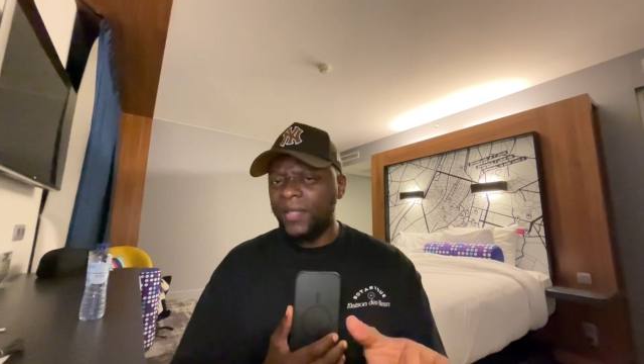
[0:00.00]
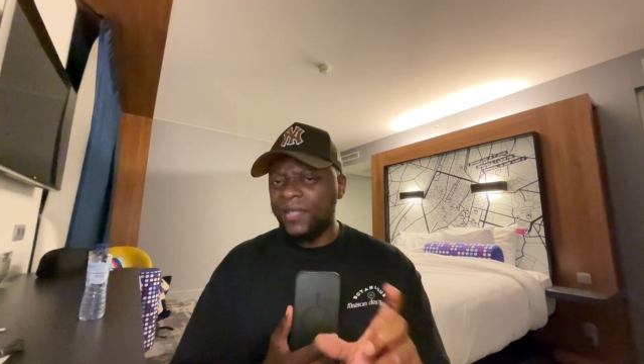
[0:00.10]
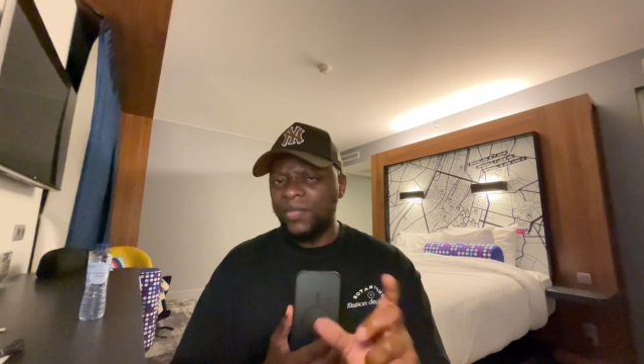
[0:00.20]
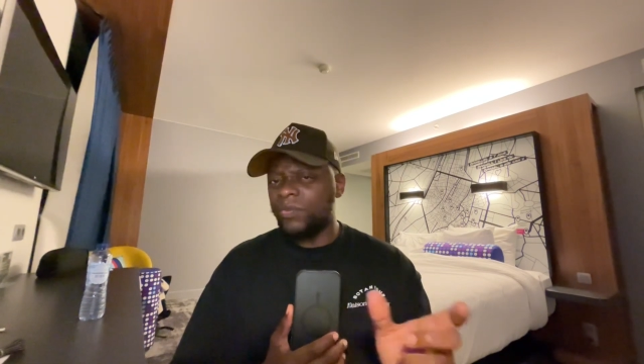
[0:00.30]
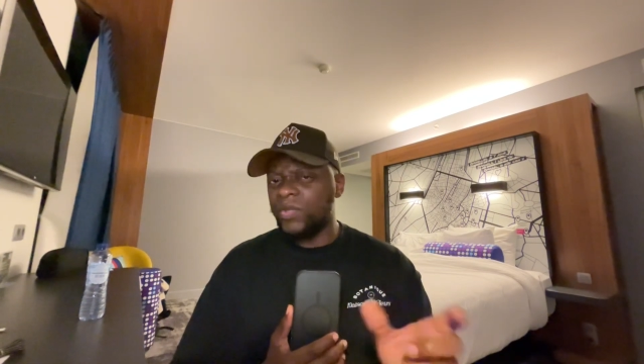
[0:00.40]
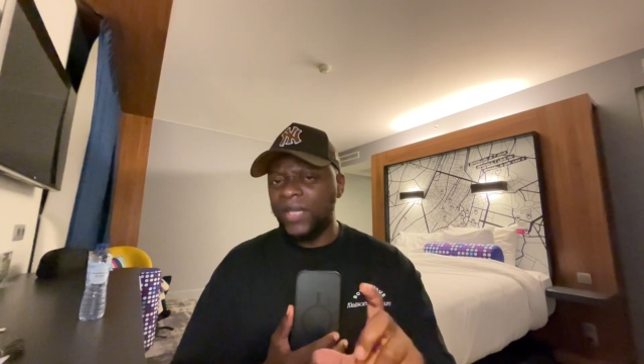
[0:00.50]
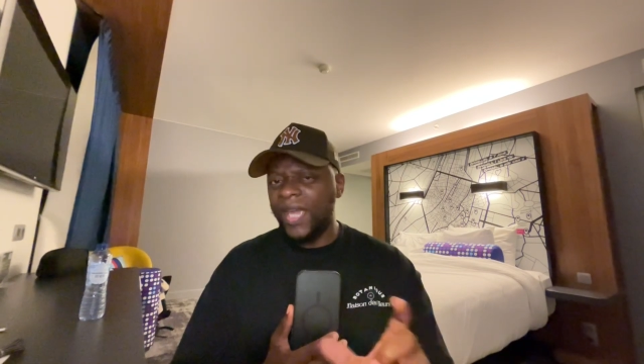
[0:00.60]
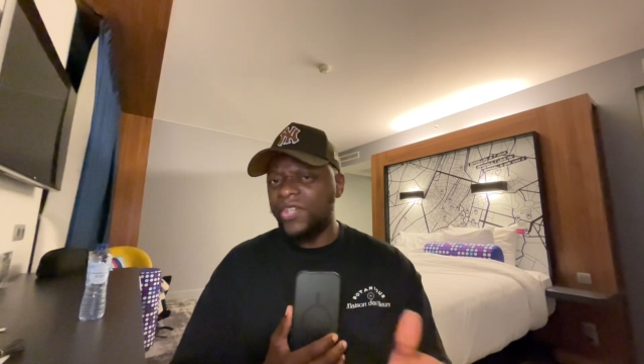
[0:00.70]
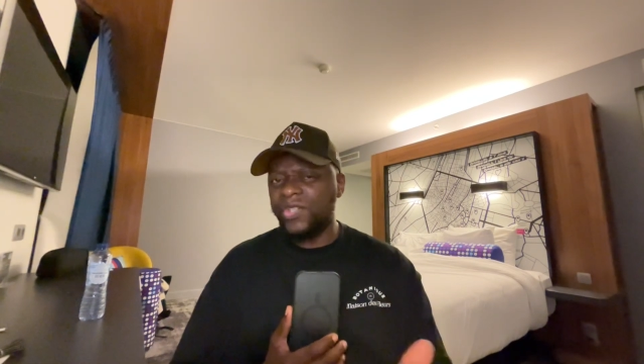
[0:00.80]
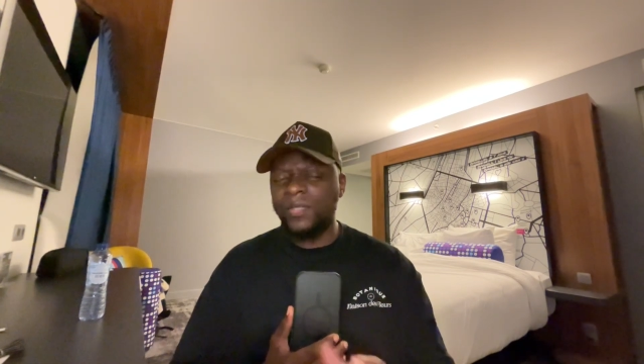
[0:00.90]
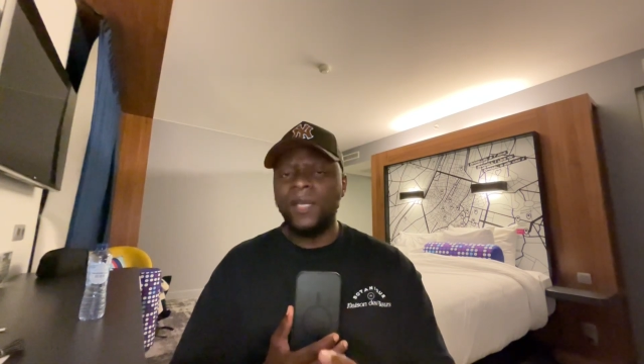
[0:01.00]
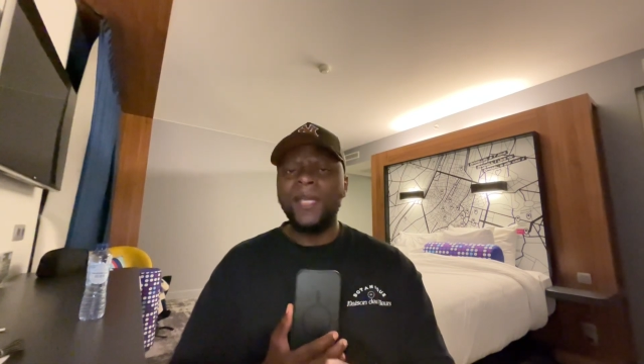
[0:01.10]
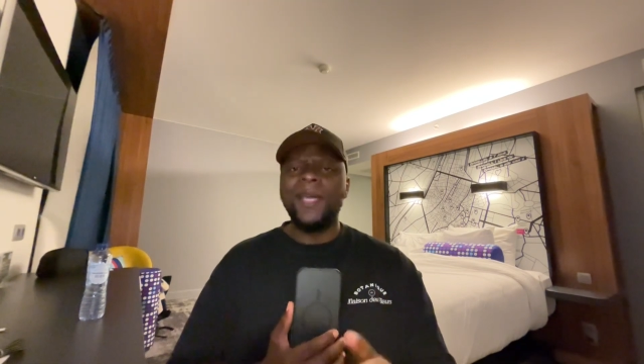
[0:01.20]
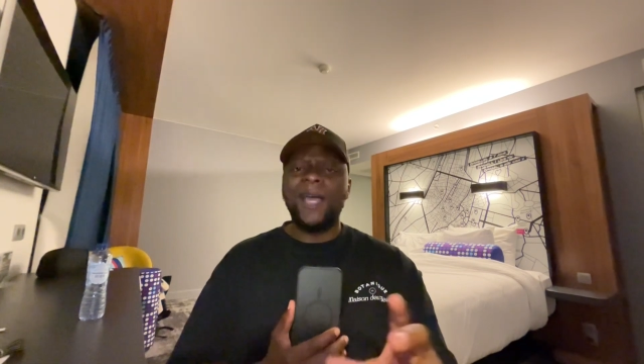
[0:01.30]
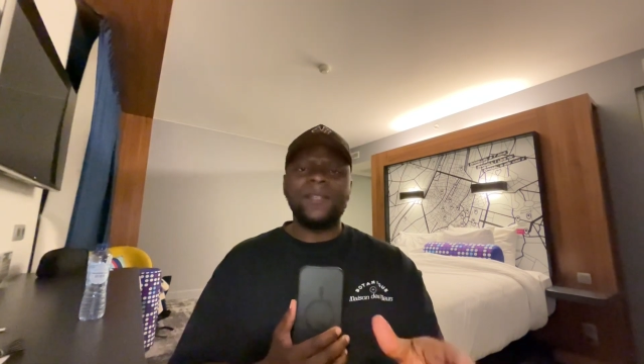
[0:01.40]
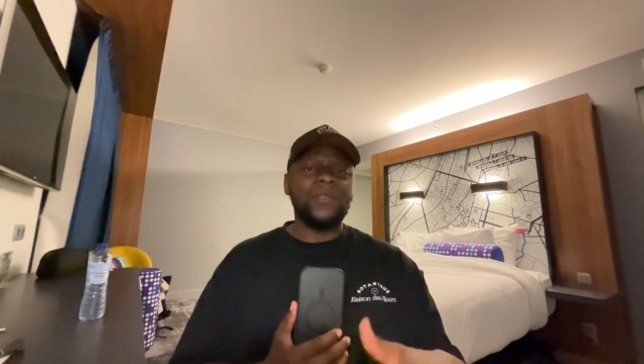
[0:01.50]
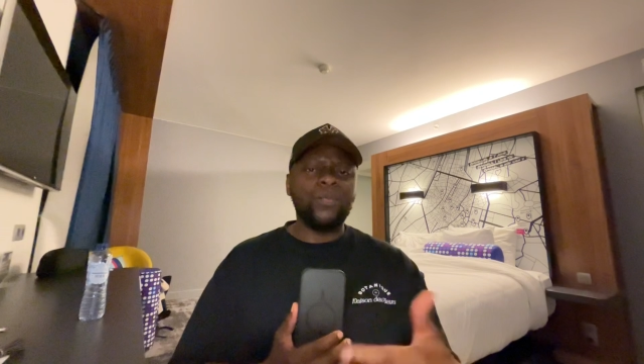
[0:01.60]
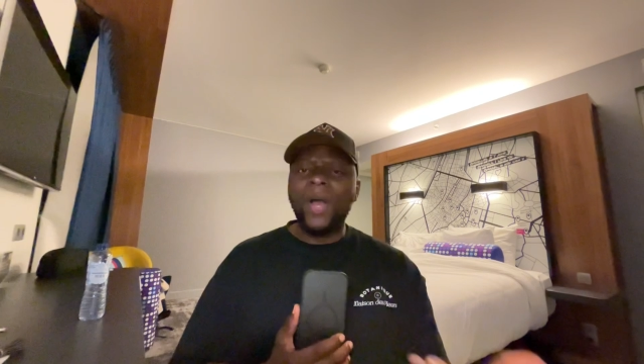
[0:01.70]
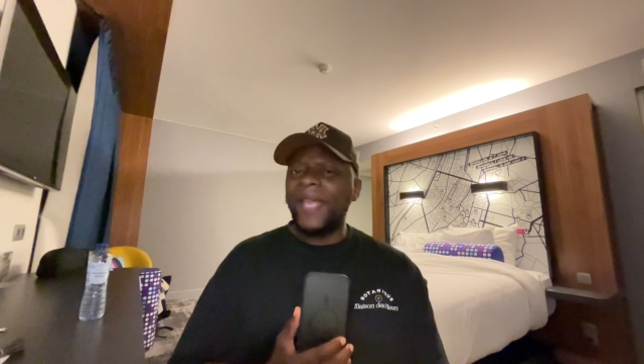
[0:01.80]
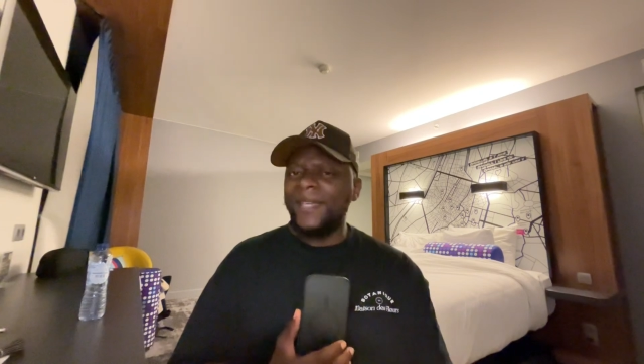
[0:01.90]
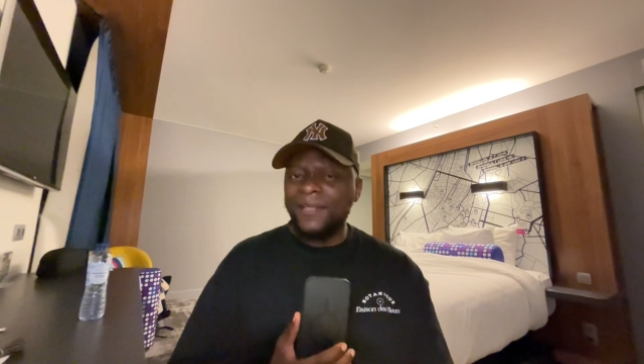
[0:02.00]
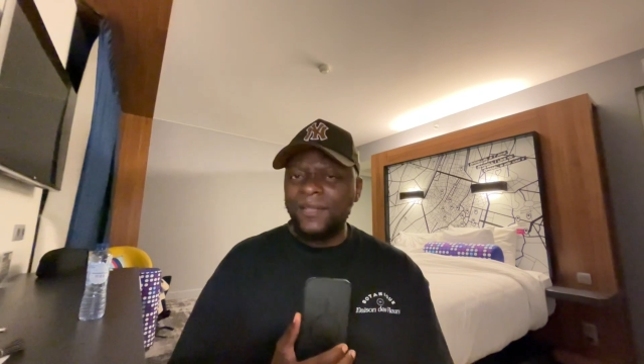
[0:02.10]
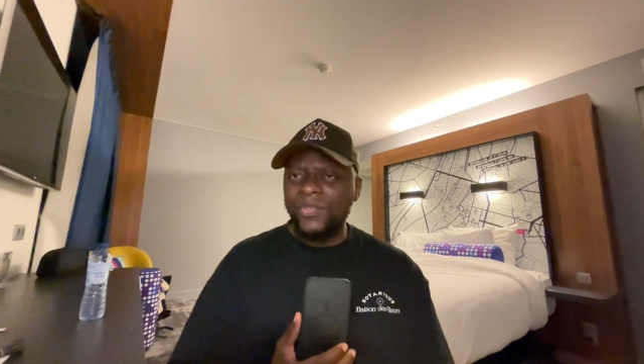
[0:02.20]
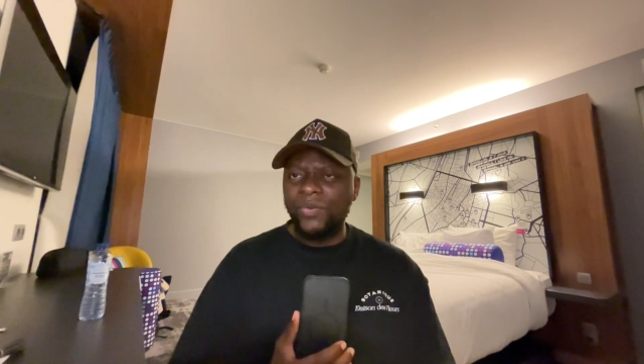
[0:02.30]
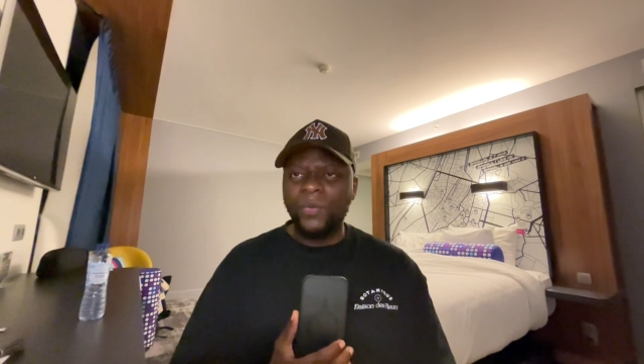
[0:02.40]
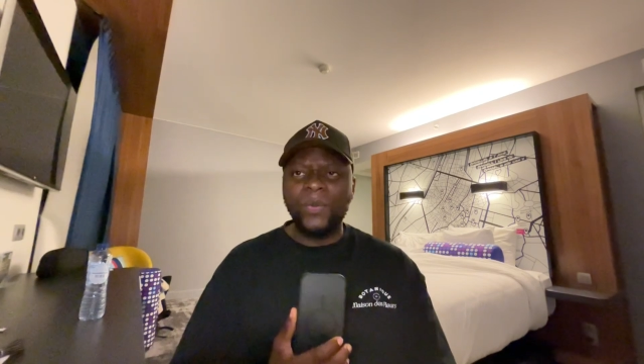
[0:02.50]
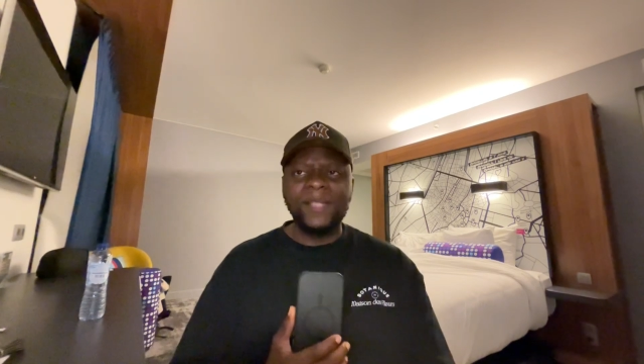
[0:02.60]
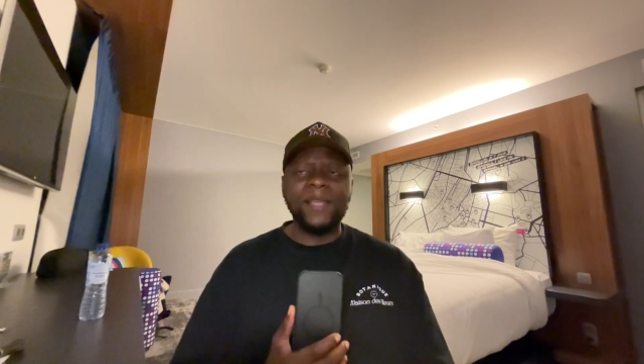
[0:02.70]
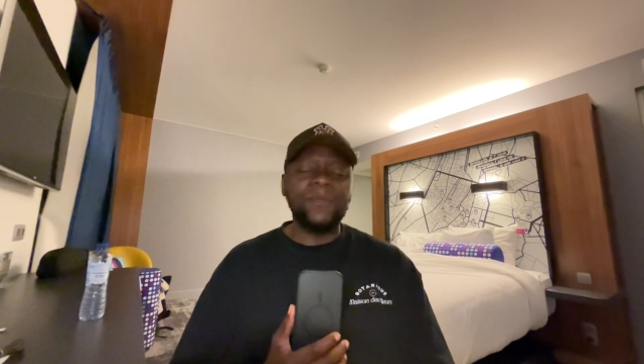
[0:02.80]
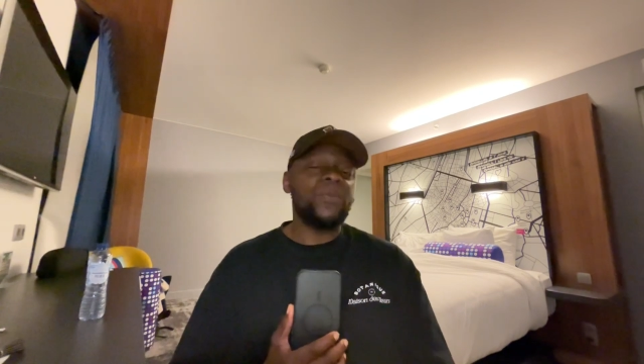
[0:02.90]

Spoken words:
his communication as to why he didn't join West Ham.